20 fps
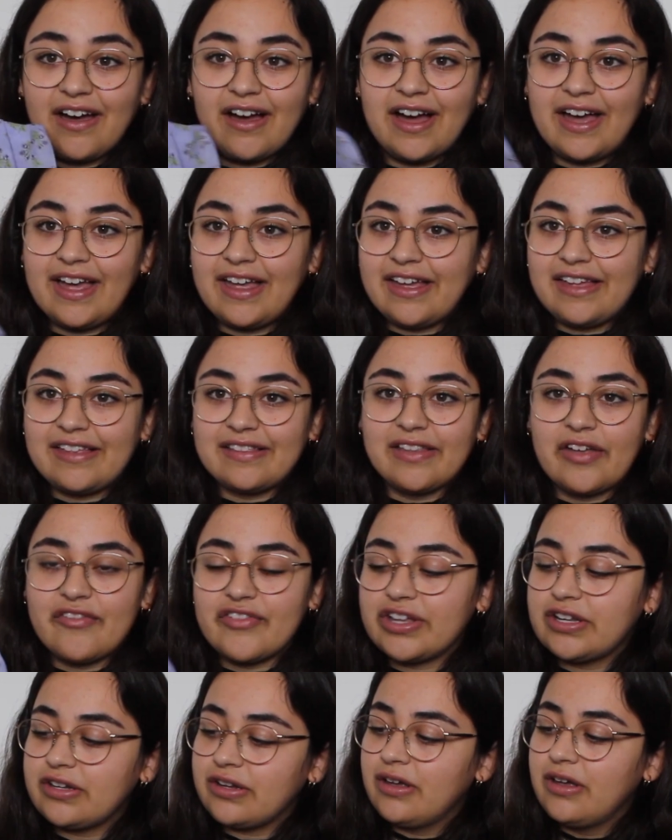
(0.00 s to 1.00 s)
I love
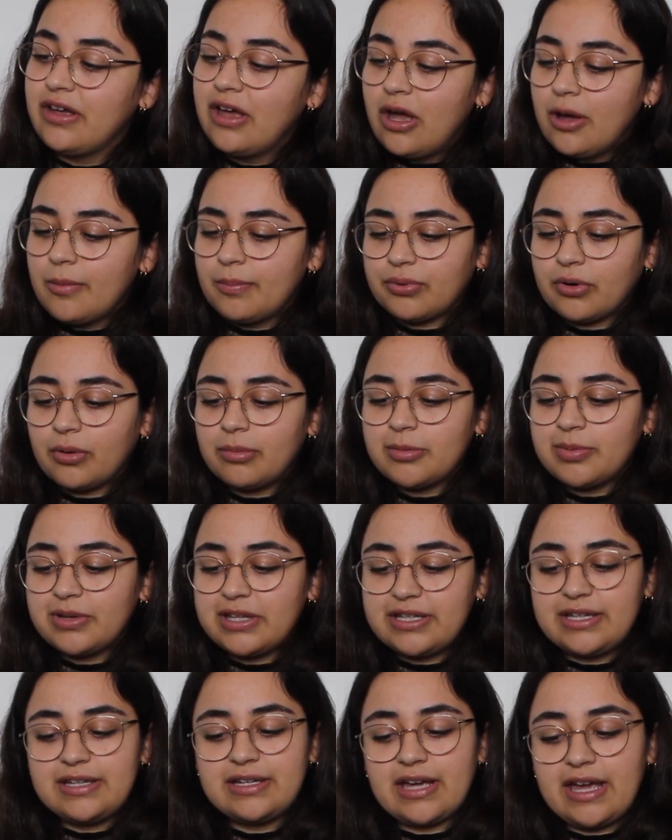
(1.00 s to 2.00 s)
it.
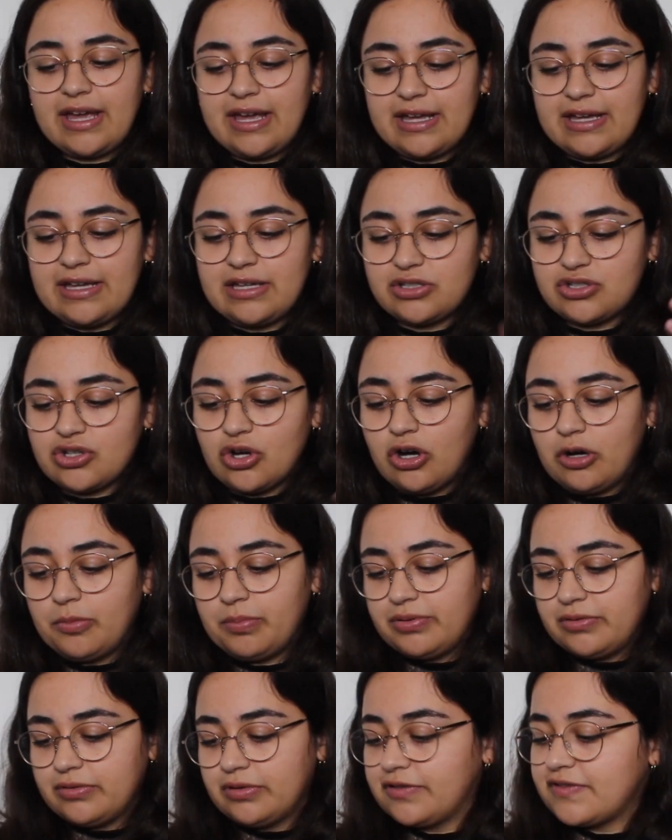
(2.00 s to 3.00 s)
Probably a
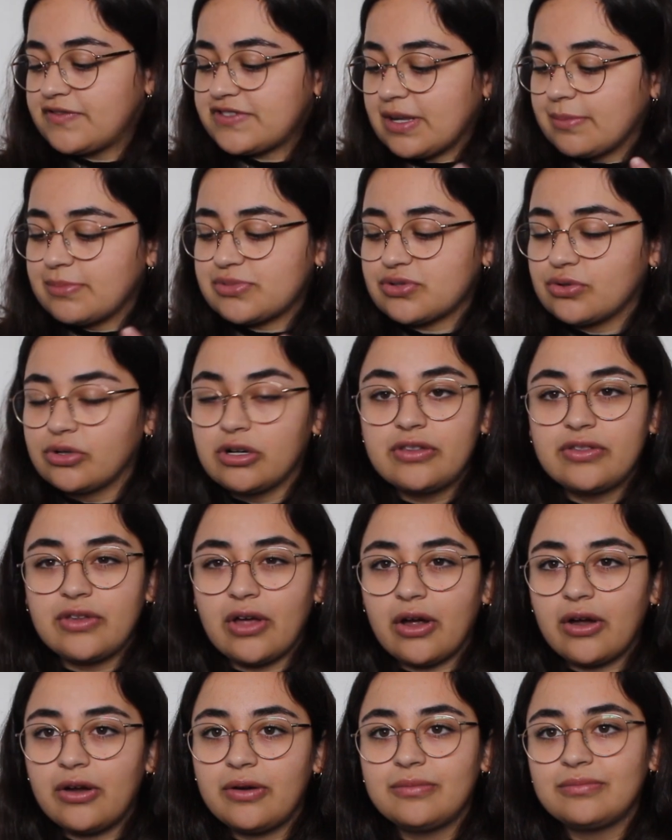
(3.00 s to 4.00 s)
top of some sort
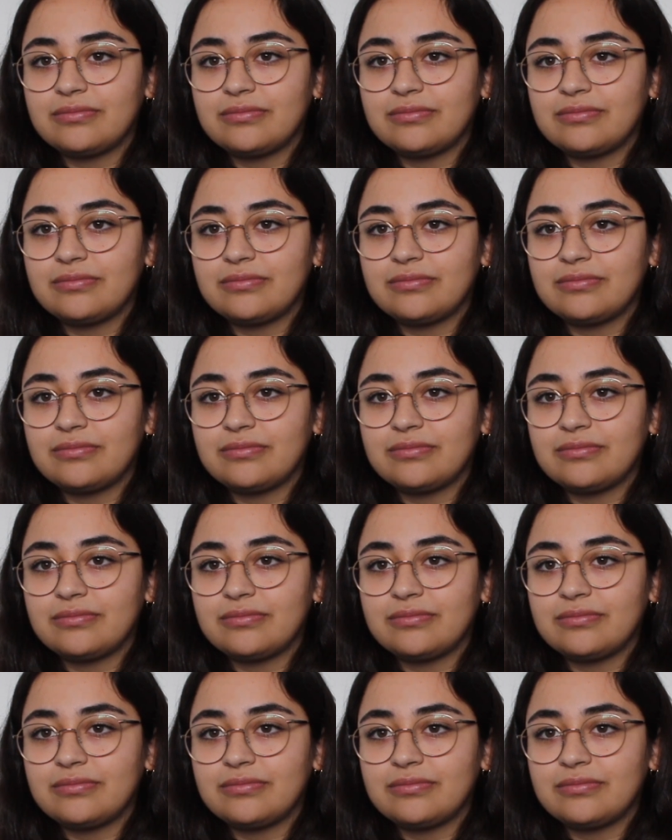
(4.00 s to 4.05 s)
though.